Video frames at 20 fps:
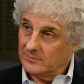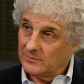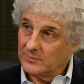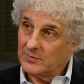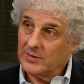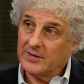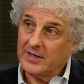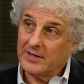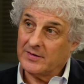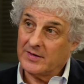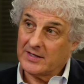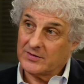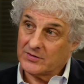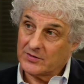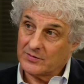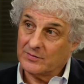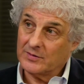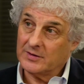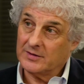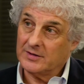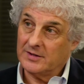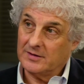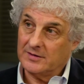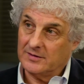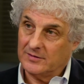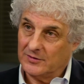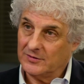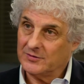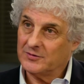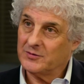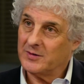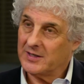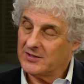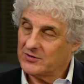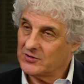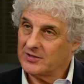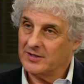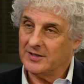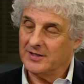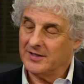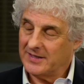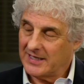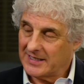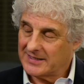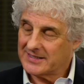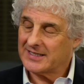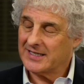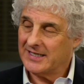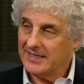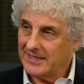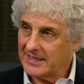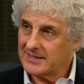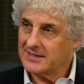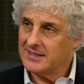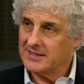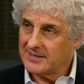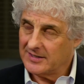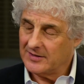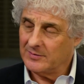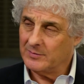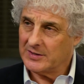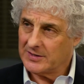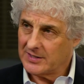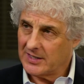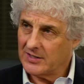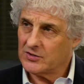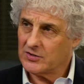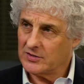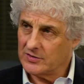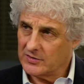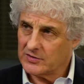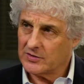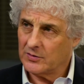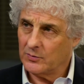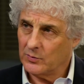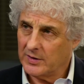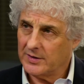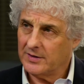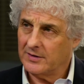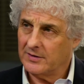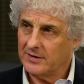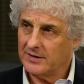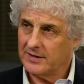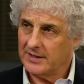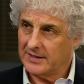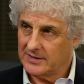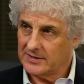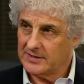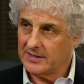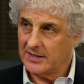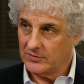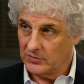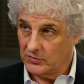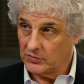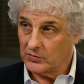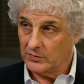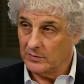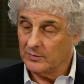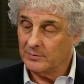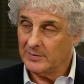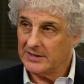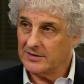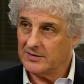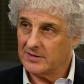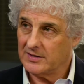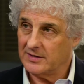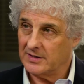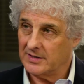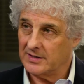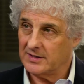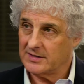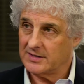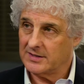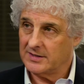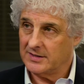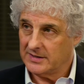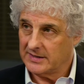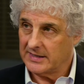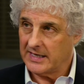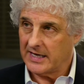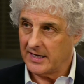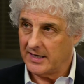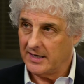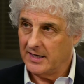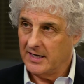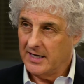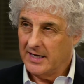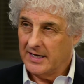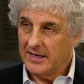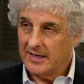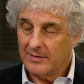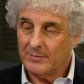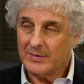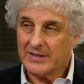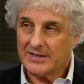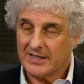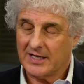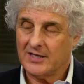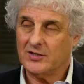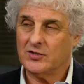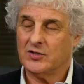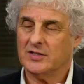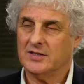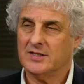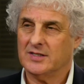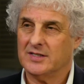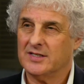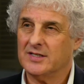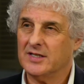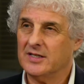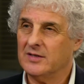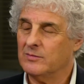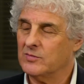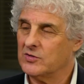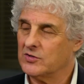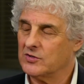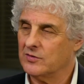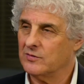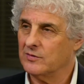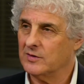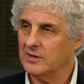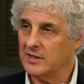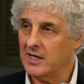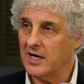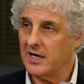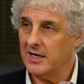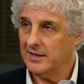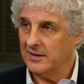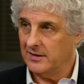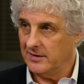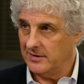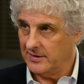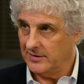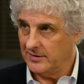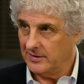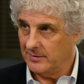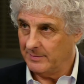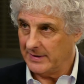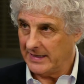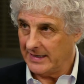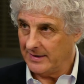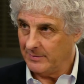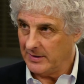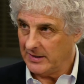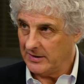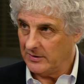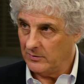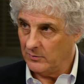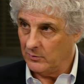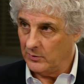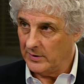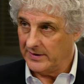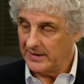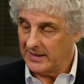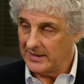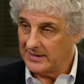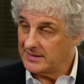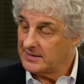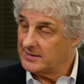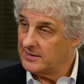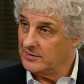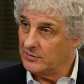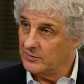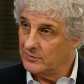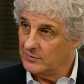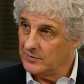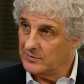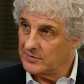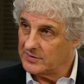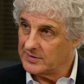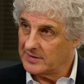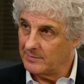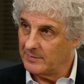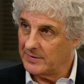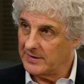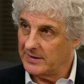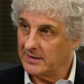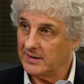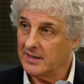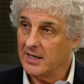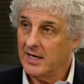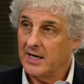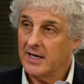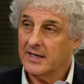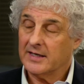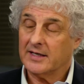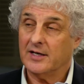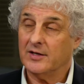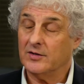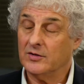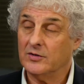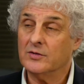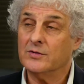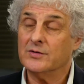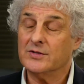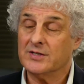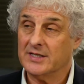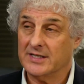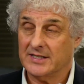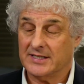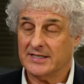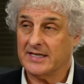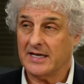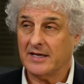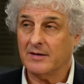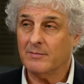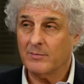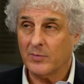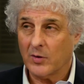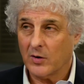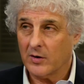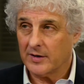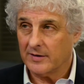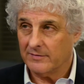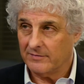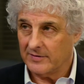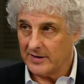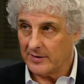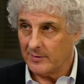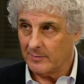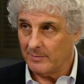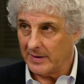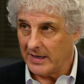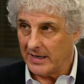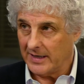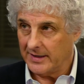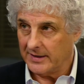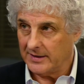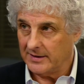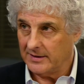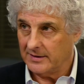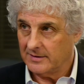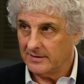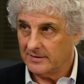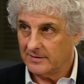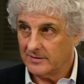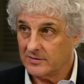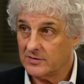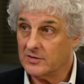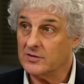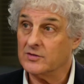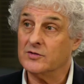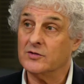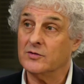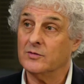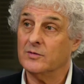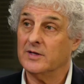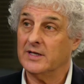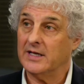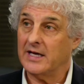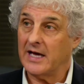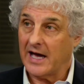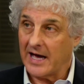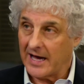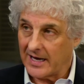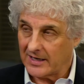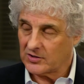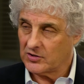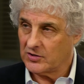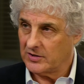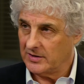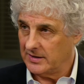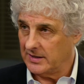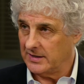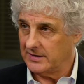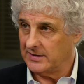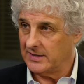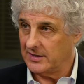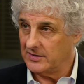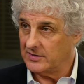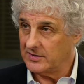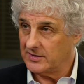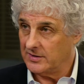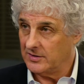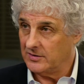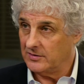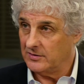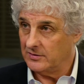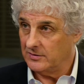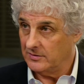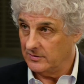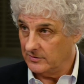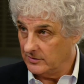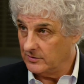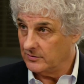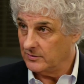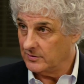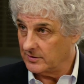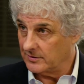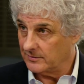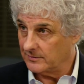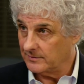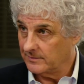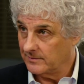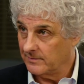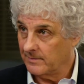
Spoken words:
Well, that's a really good question, and that's connected to imitation. So one of the things that drew me to this is that imitation seems to rely on the baby, when they see you do something, can use the same part of their body to do the action that they see you do.